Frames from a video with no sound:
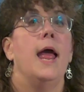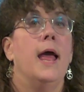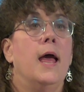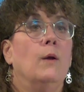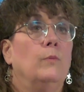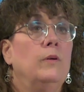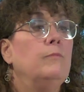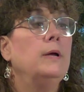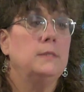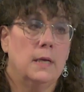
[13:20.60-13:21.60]
And we've
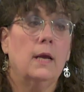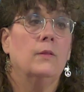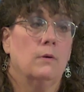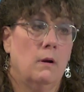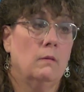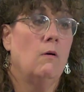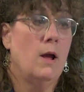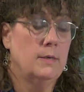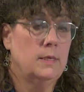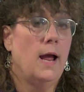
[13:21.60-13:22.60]
been together a
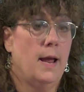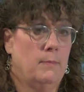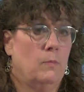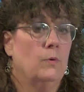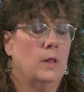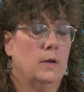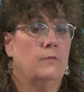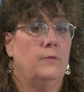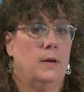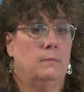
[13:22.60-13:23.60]
long time. We're like a
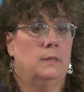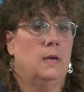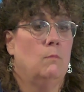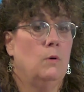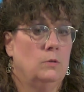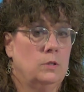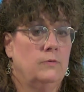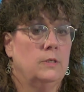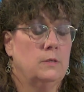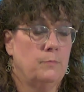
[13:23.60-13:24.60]
family now. Most of
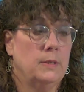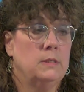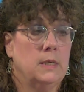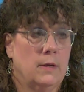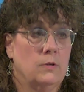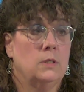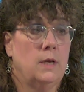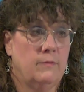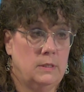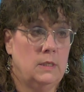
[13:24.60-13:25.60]
us have been together
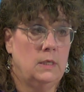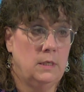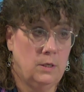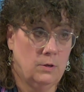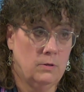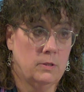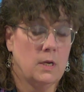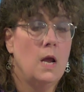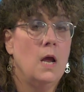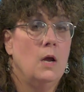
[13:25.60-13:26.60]
17 years
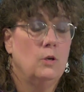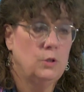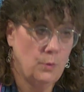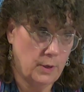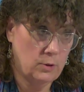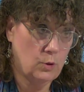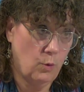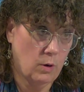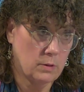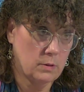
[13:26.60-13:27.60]
doing
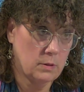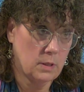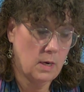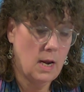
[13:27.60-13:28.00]
tours.